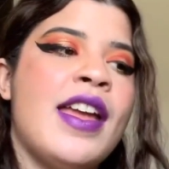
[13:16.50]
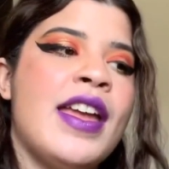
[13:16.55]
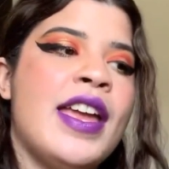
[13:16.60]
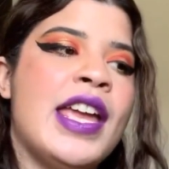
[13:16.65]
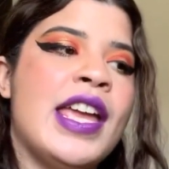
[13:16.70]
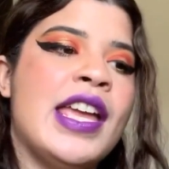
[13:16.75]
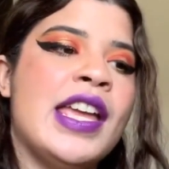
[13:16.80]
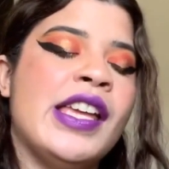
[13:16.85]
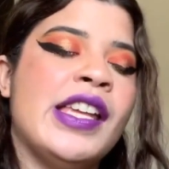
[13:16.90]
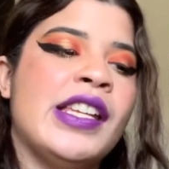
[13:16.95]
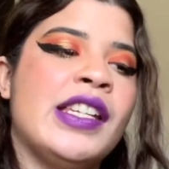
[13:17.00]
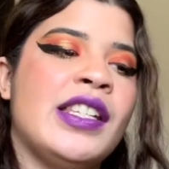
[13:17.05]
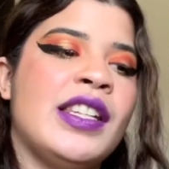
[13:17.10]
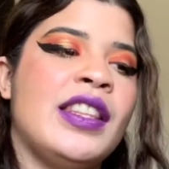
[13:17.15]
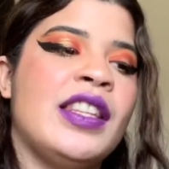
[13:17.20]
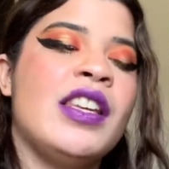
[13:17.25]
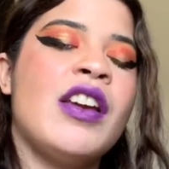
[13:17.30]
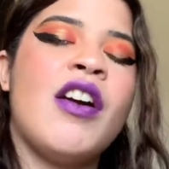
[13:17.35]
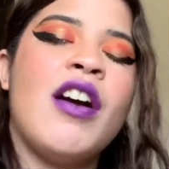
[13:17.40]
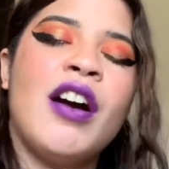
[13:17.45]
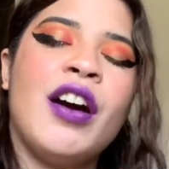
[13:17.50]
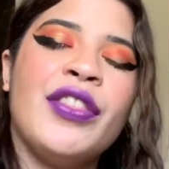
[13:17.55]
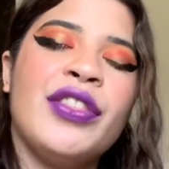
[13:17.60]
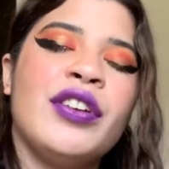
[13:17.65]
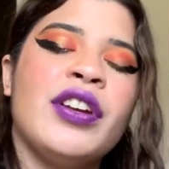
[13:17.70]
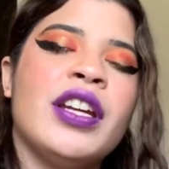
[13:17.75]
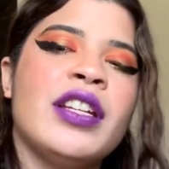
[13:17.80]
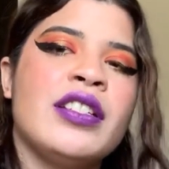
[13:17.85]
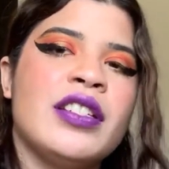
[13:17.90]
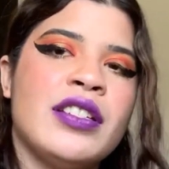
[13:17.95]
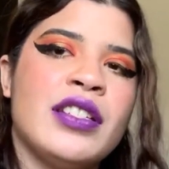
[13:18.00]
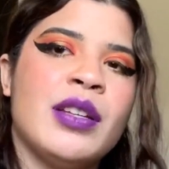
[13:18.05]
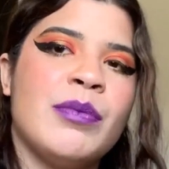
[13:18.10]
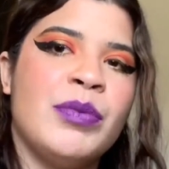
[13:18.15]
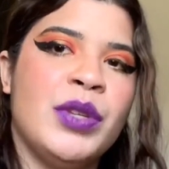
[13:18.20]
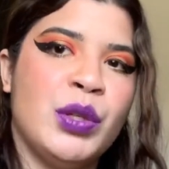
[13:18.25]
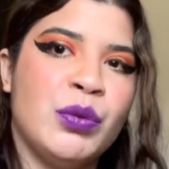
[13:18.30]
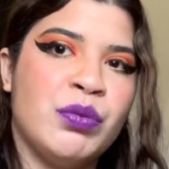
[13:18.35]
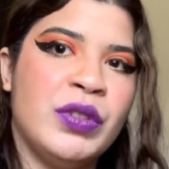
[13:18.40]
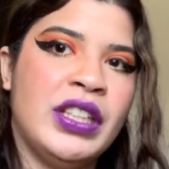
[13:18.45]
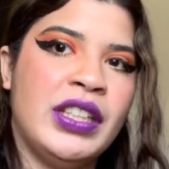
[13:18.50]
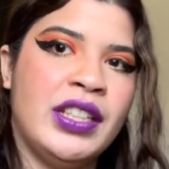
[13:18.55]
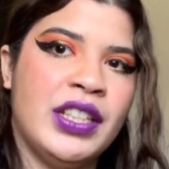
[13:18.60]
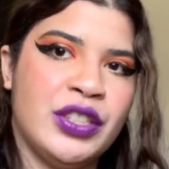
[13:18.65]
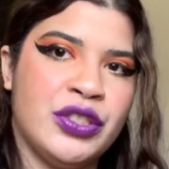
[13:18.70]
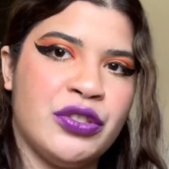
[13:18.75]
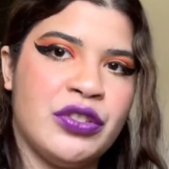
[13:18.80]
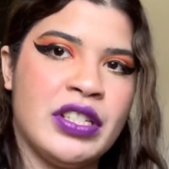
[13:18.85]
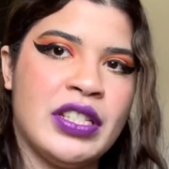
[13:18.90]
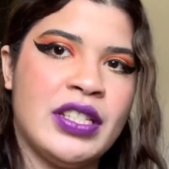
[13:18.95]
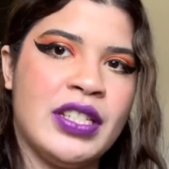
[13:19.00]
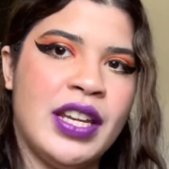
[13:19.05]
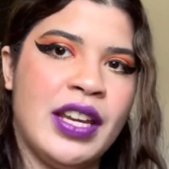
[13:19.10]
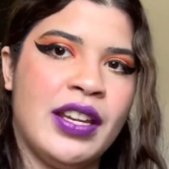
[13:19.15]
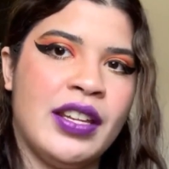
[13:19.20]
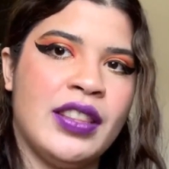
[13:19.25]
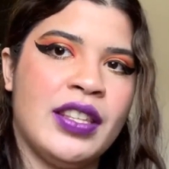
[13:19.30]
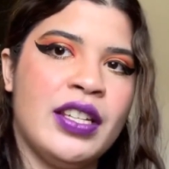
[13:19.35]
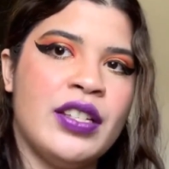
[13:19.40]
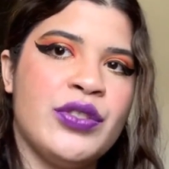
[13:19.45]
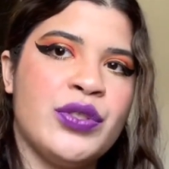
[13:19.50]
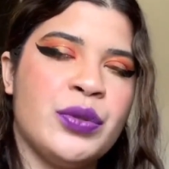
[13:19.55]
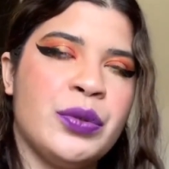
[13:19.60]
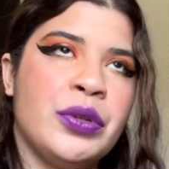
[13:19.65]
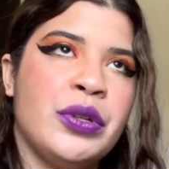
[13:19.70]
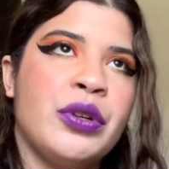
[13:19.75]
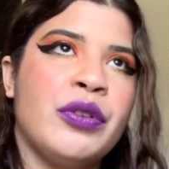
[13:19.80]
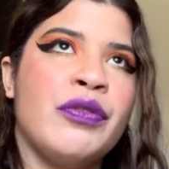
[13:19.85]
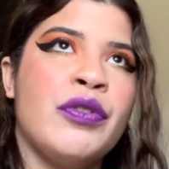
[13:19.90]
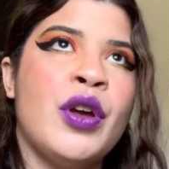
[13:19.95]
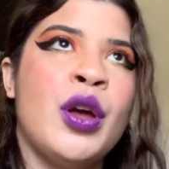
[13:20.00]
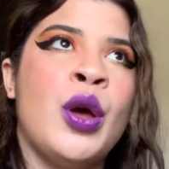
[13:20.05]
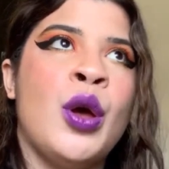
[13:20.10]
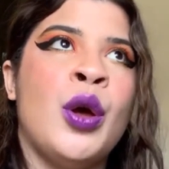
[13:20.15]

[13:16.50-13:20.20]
and the author had done something really interesting. They sort of